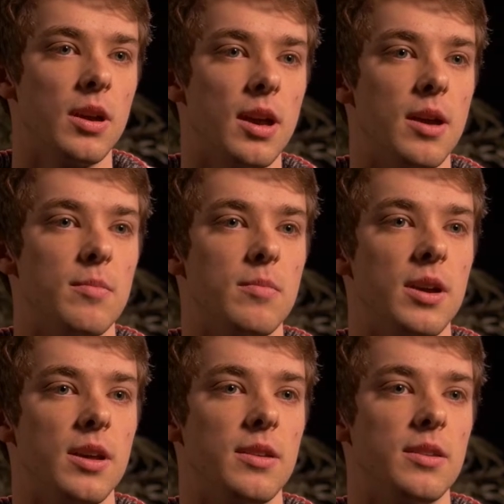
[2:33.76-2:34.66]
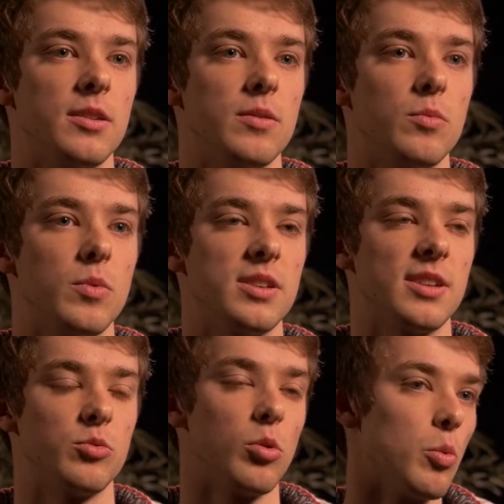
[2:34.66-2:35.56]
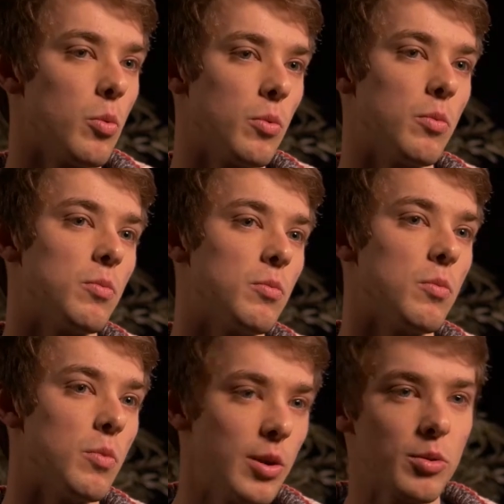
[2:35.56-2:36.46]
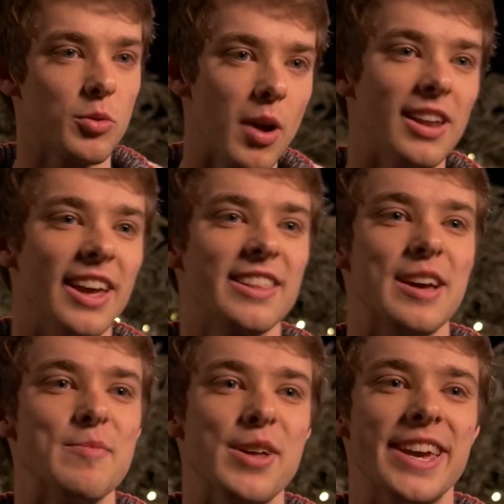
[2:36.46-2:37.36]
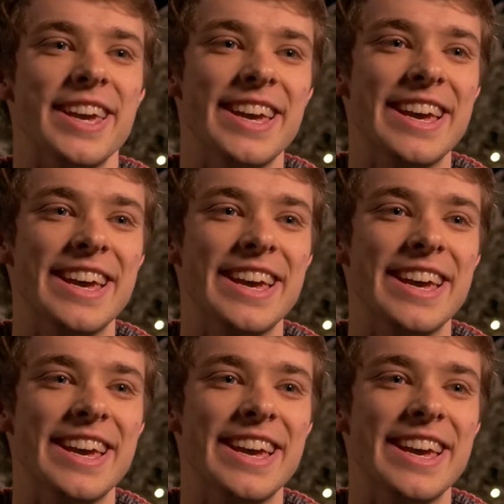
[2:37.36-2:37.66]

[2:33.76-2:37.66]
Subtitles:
and we said, well, we would quite like that money.